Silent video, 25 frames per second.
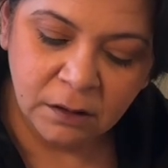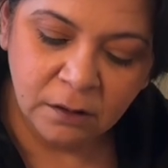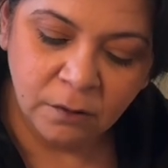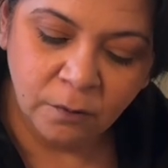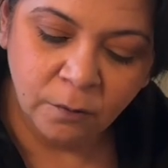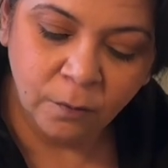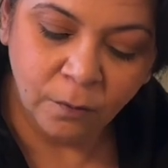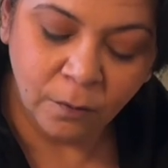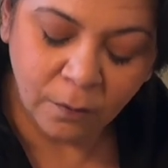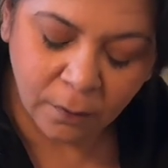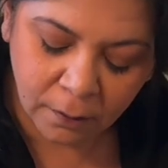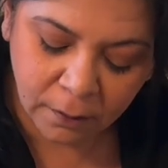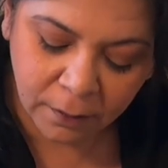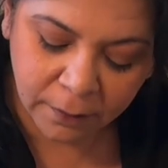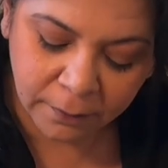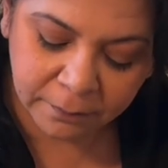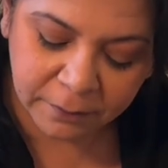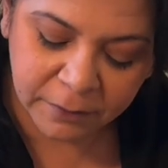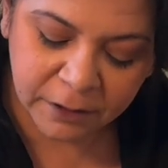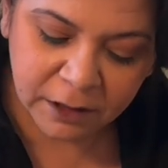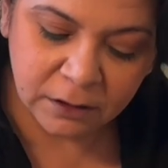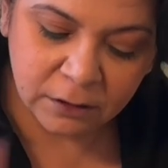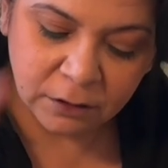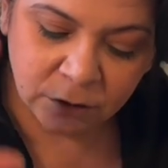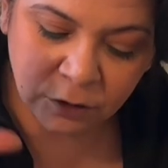
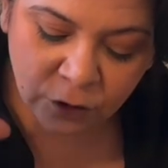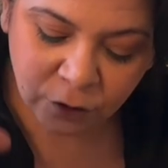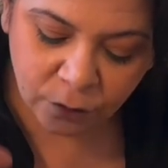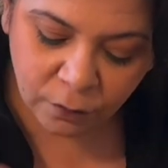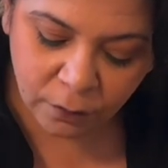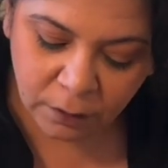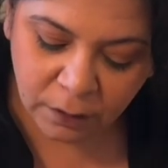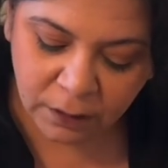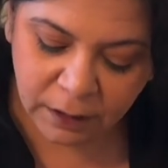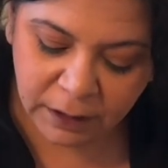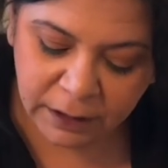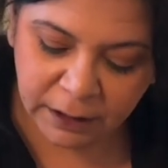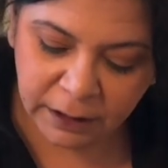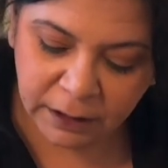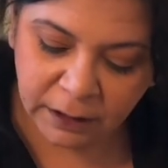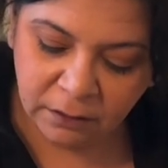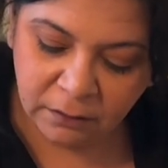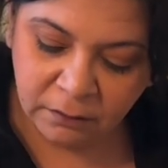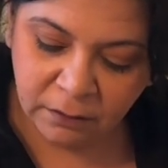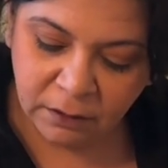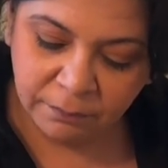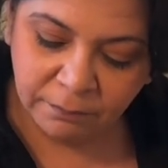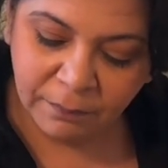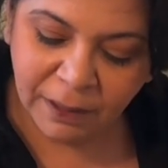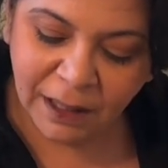warmth and joy,
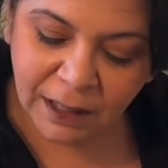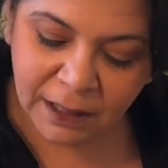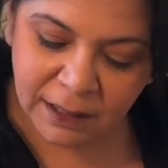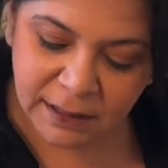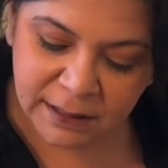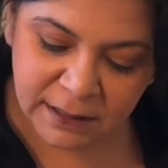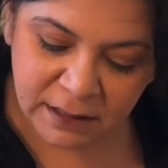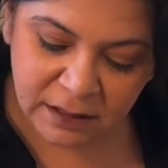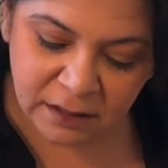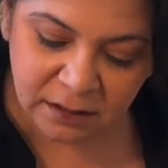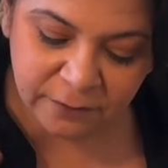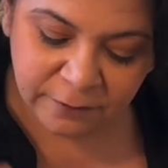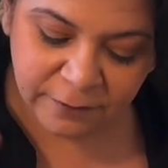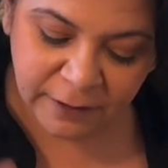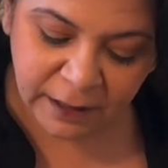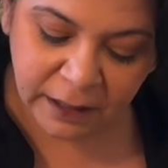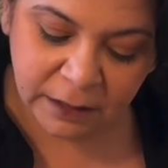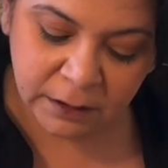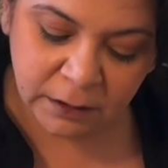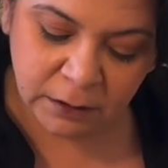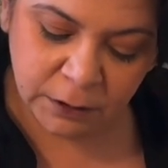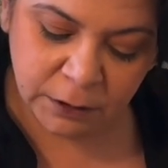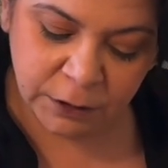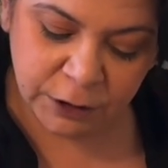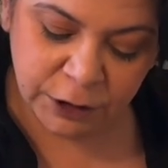positive
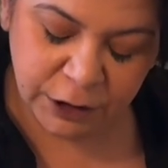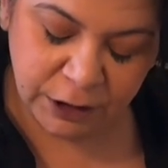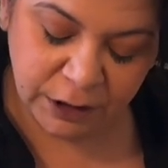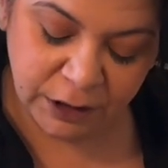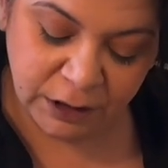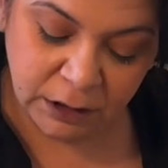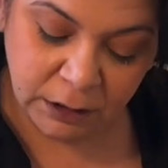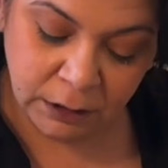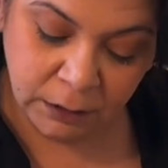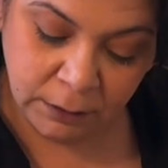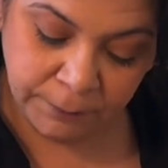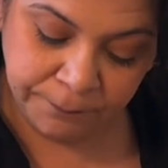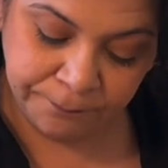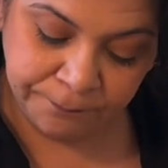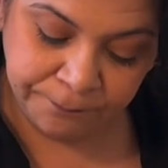energy.